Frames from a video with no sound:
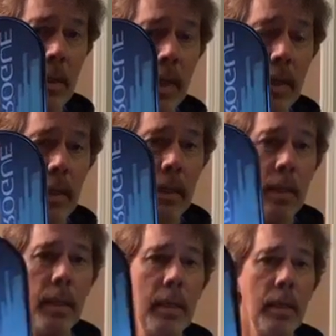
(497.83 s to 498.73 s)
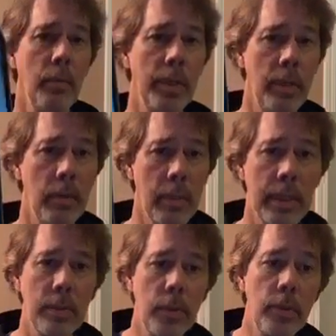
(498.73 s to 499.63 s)
when you hit it, when you know
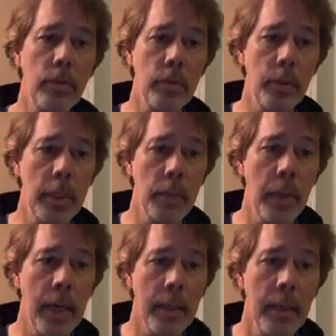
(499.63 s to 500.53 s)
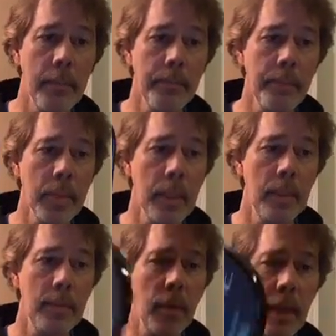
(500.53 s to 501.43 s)
that's the true sweet spot.
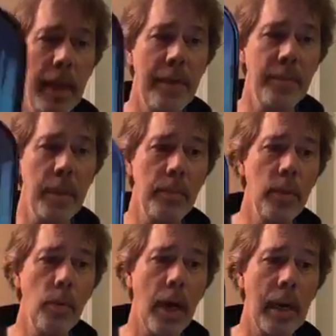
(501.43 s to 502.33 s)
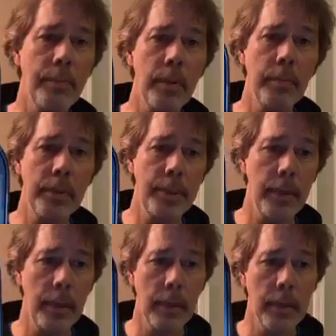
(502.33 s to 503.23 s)
So they have some new hybrid
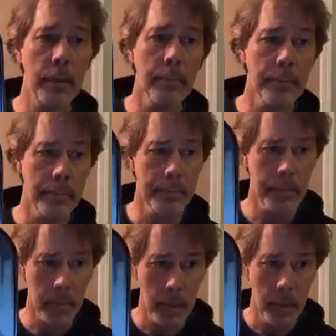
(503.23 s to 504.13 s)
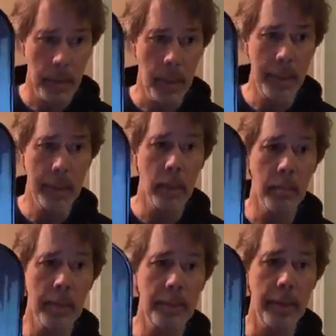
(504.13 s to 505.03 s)
material, the honeycomb
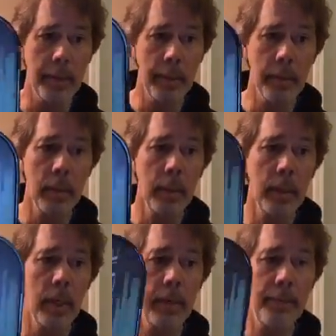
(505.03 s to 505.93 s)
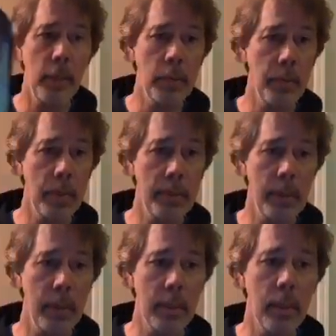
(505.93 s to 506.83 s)
material infused with the
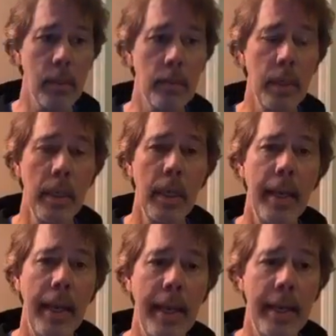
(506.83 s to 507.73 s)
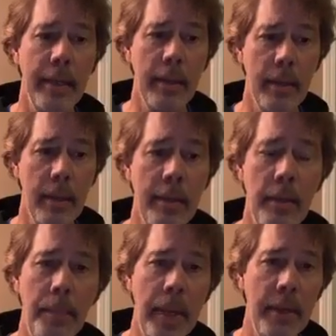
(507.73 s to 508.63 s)
silicone. And the
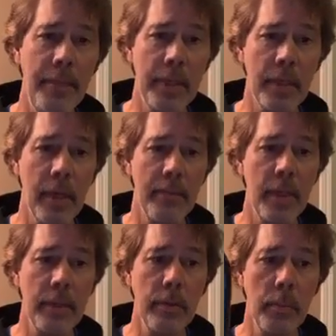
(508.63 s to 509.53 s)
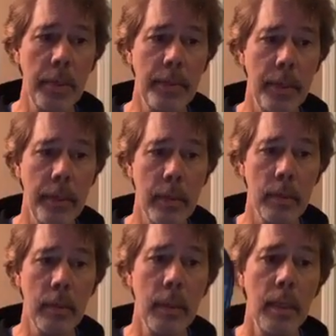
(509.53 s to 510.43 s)
benefits of this new material,